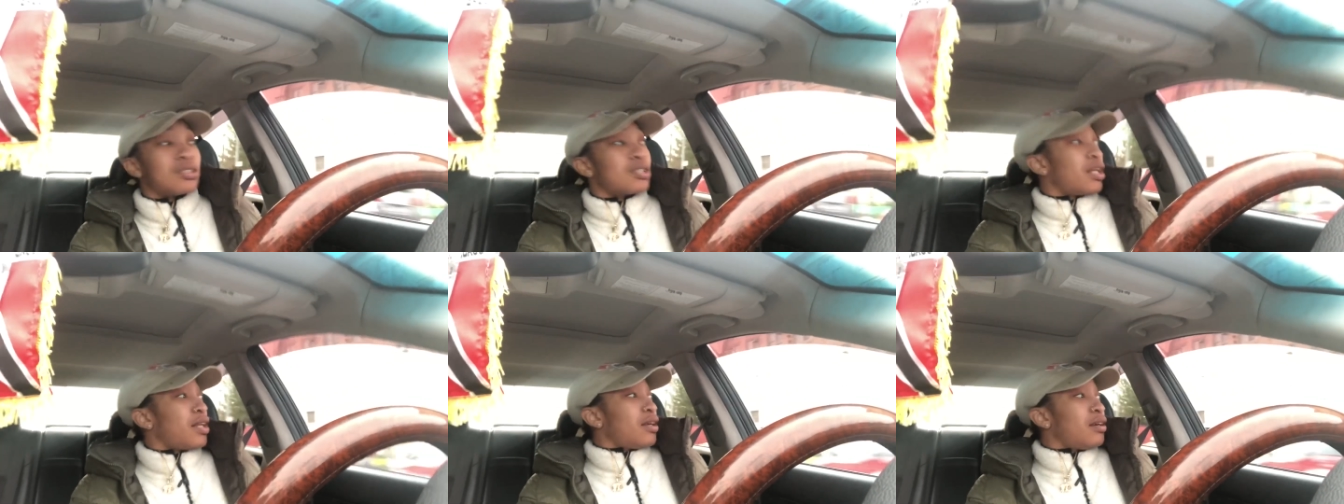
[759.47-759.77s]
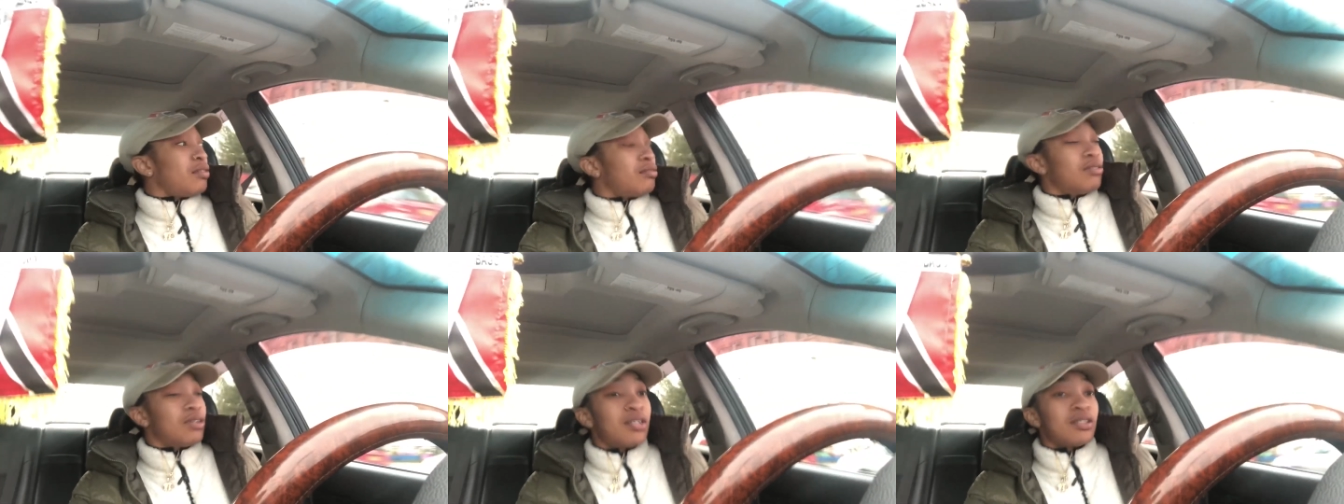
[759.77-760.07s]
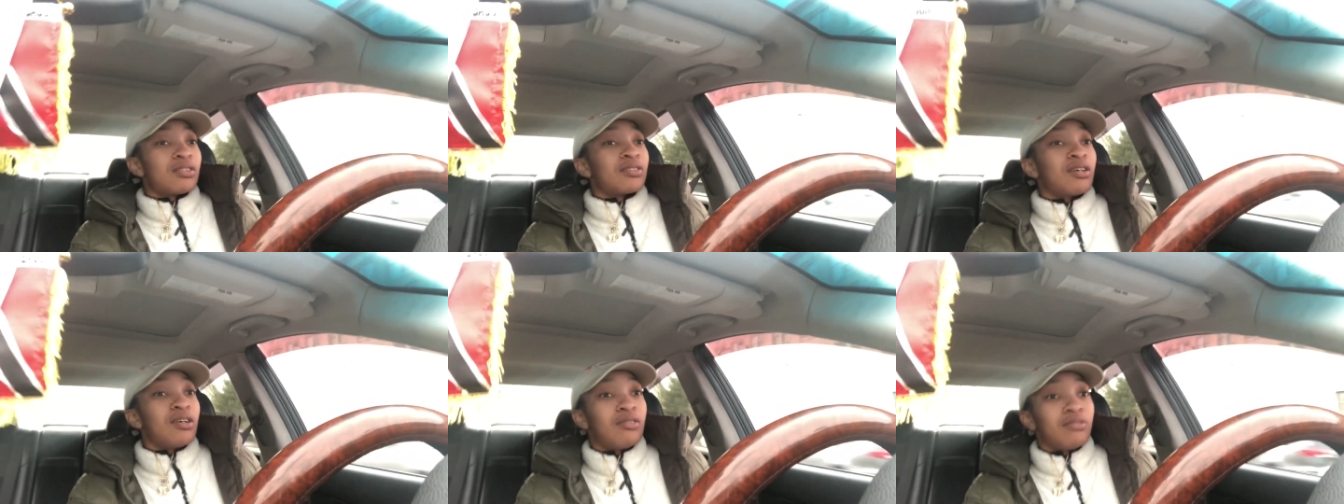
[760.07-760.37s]
Like, what
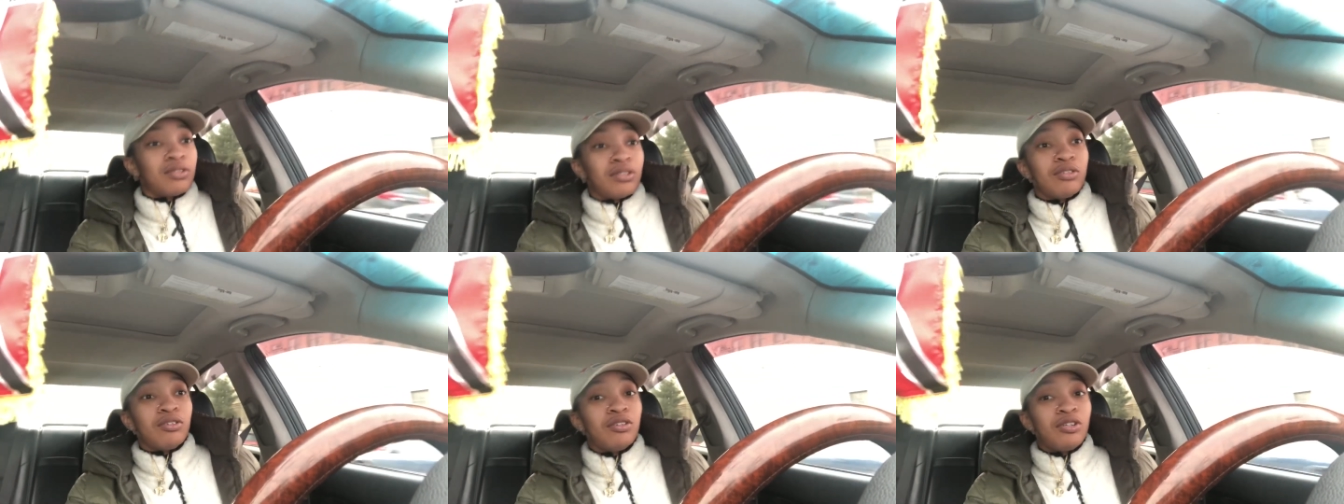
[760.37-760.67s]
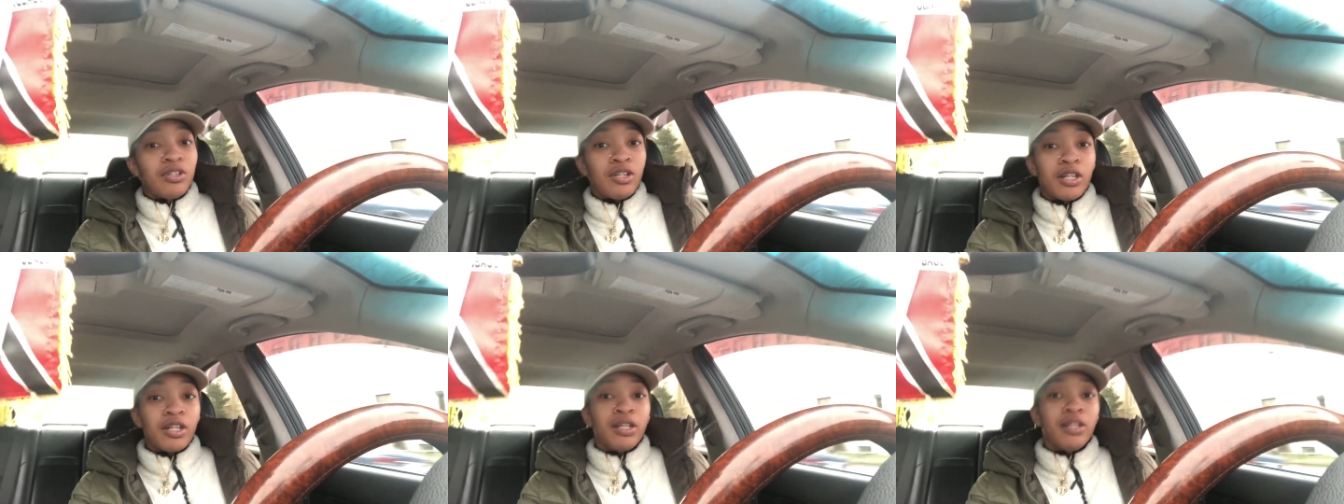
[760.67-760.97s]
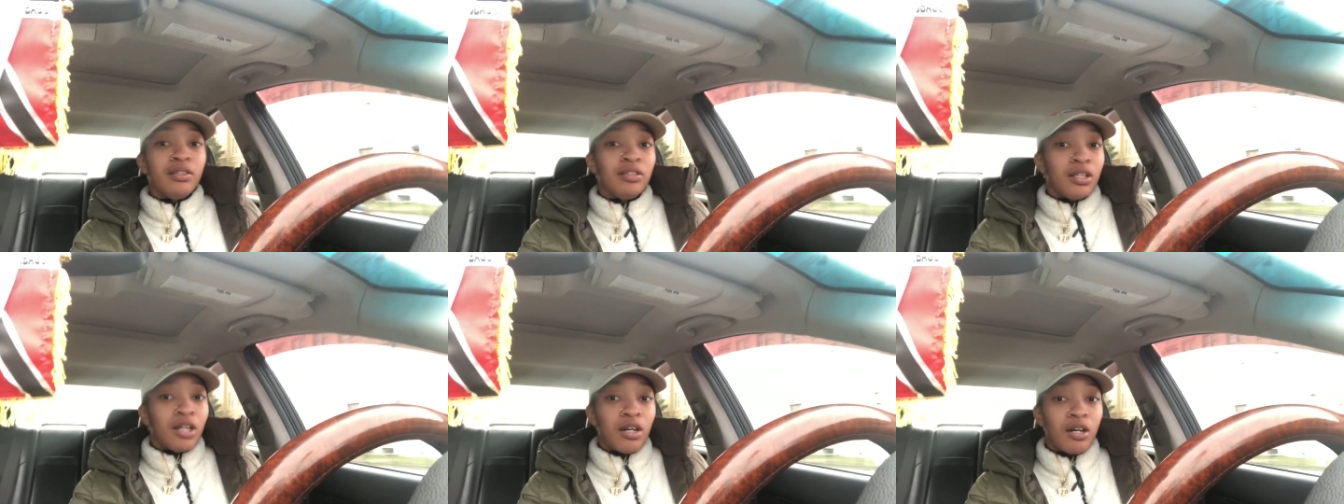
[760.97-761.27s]
is going
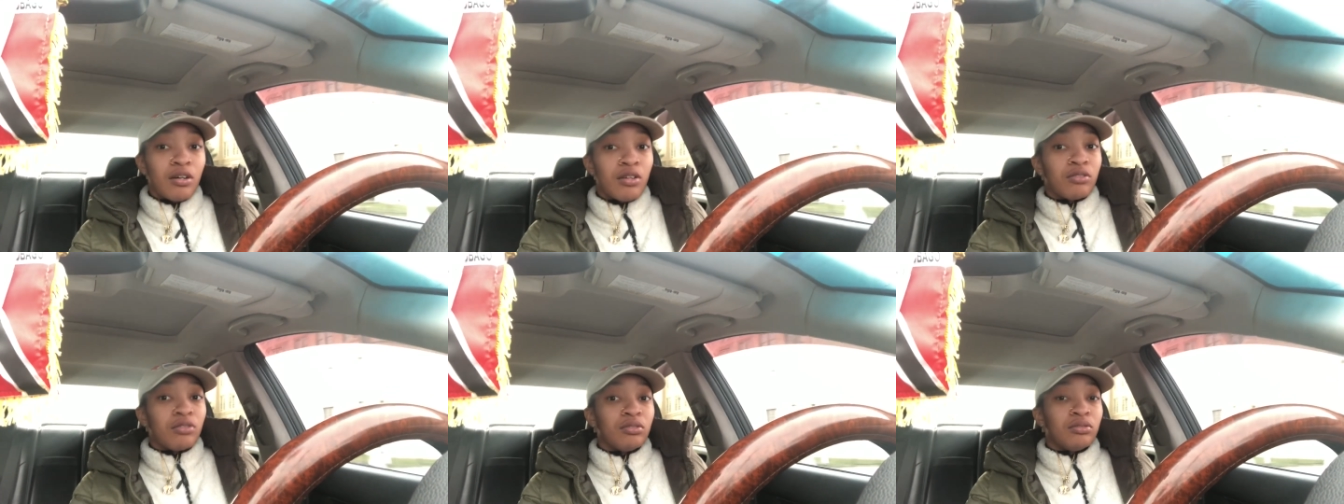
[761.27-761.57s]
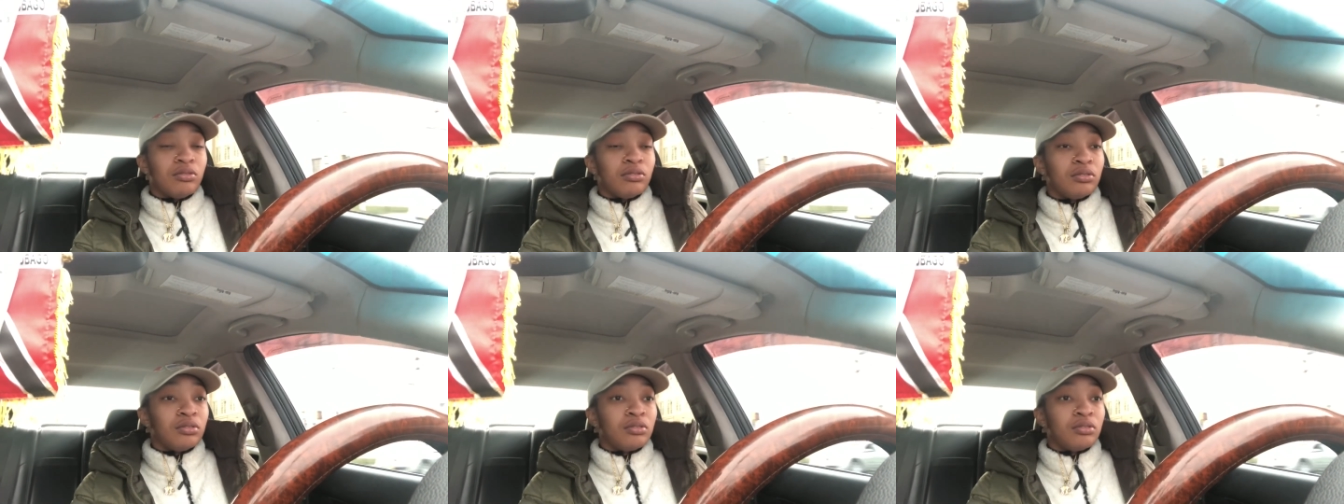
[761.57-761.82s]
on? Yo,